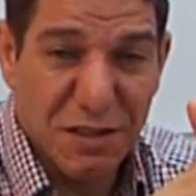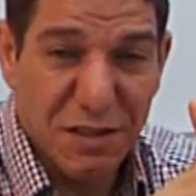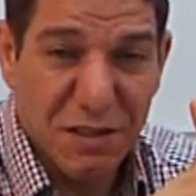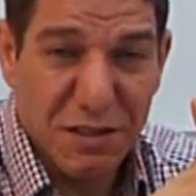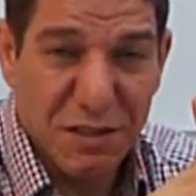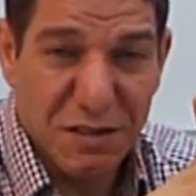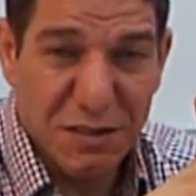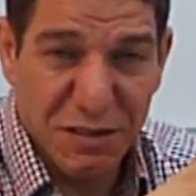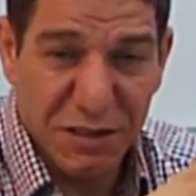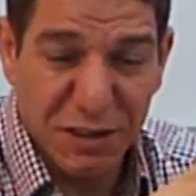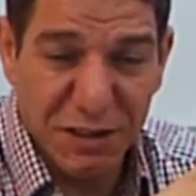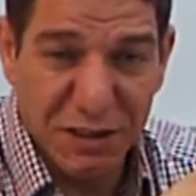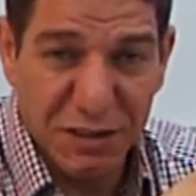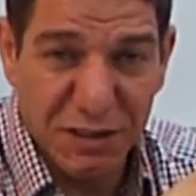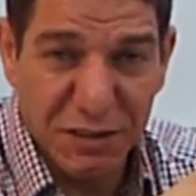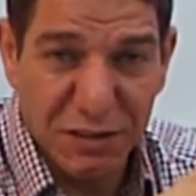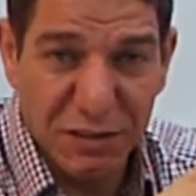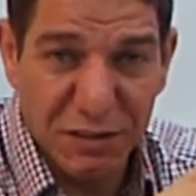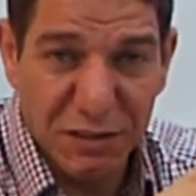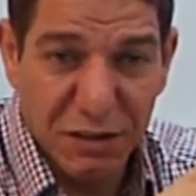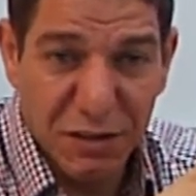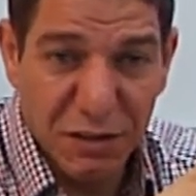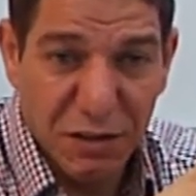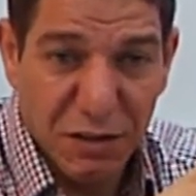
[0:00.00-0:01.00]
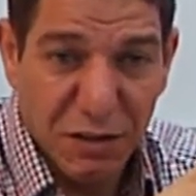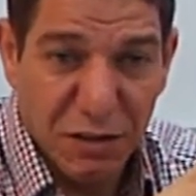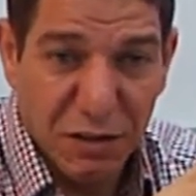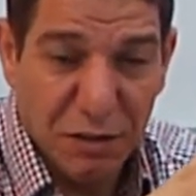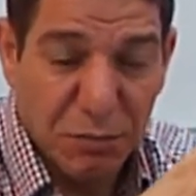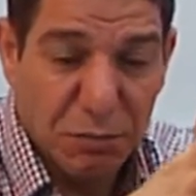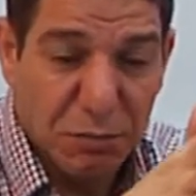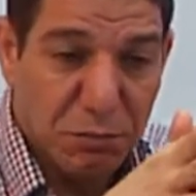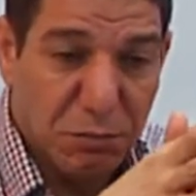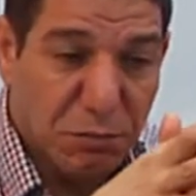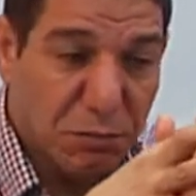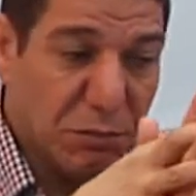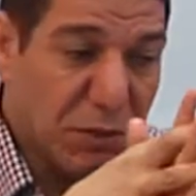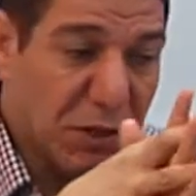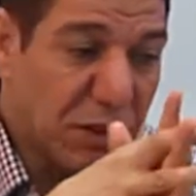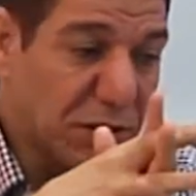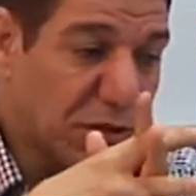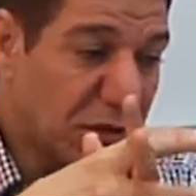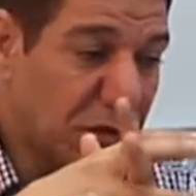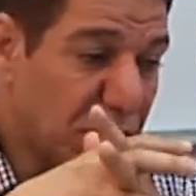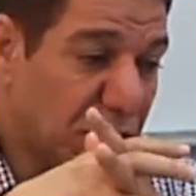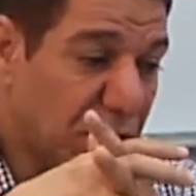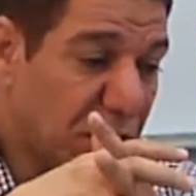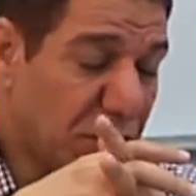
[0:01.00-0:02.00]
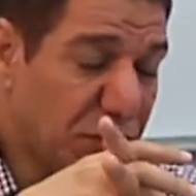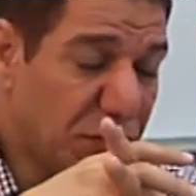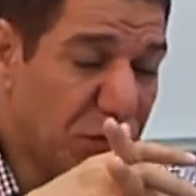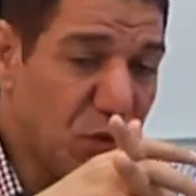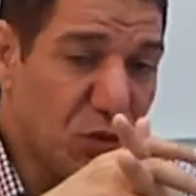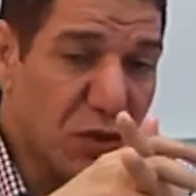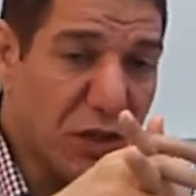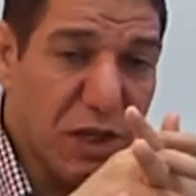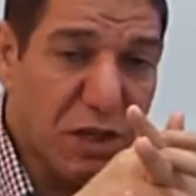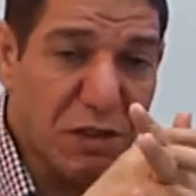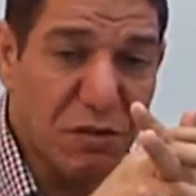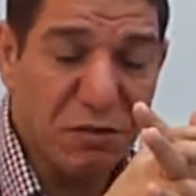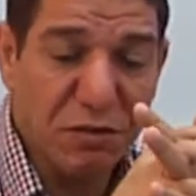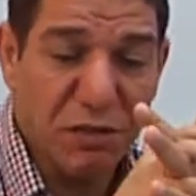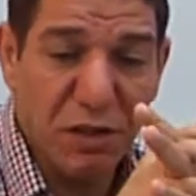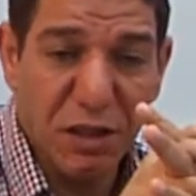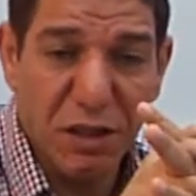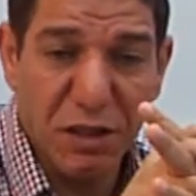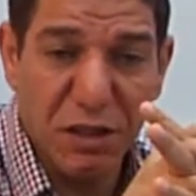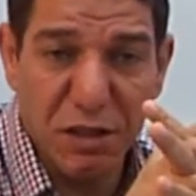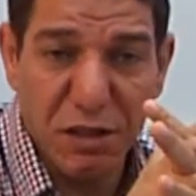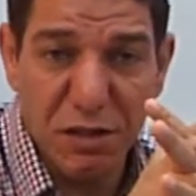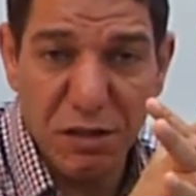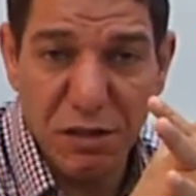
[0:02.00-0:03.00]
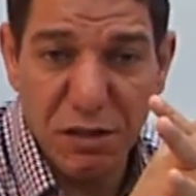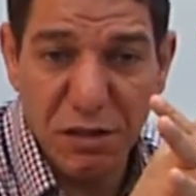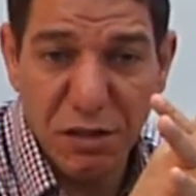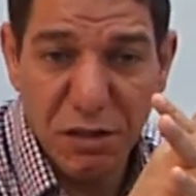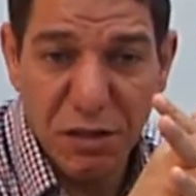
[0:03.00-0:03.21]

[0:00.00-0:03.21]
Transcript: studied. But if you can find